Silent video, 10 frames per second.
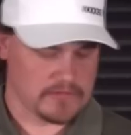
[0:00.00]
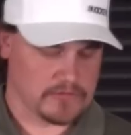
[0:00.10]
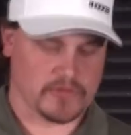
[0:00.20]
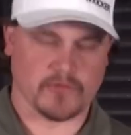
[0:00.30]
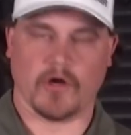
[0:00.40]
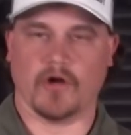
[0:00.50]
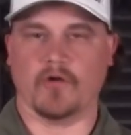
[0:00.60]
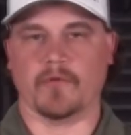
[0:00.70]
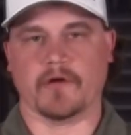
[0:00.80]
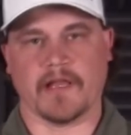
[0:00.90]
is a 2
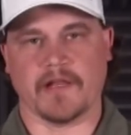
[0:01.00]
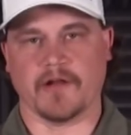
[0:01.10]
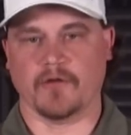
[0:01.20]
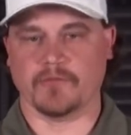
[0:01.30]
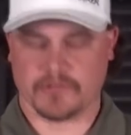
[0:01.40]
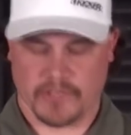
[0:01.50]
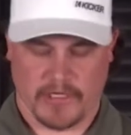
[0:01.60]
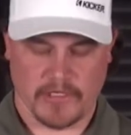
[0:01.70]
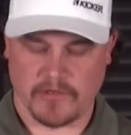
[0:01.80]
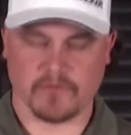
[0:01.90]
ohm or an 8 ohm and you're
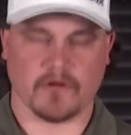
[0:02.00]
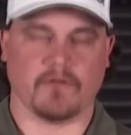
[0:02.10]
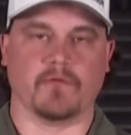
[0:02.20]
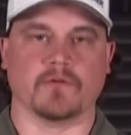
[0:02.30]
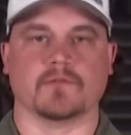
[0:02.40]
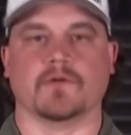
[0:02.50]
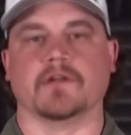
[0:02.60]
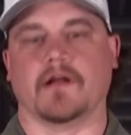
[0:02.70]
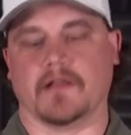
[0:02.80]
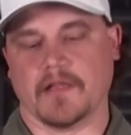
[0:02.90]
trying to use all fours or
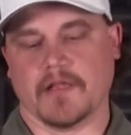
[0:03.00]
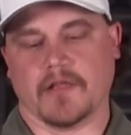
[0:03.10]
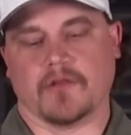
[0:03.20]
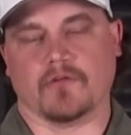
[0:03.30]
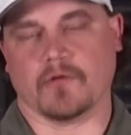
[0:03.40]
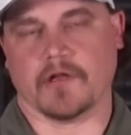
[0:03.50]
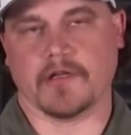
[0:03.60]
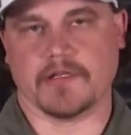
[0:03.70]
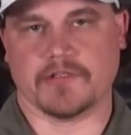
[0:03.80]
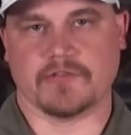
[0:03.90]
whatnot, you'll run
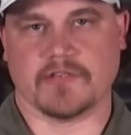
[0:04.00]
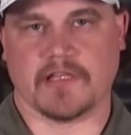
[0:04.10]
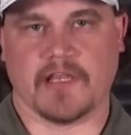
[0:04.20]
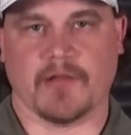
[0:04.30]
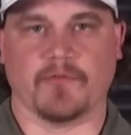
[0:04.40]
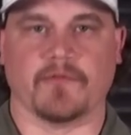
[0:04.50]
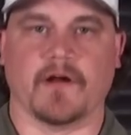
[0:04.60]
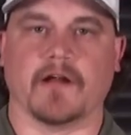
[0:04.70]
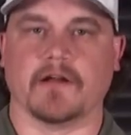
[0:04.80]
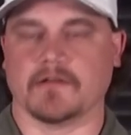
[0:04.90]
into issues at the
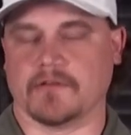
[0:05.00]
amplifier.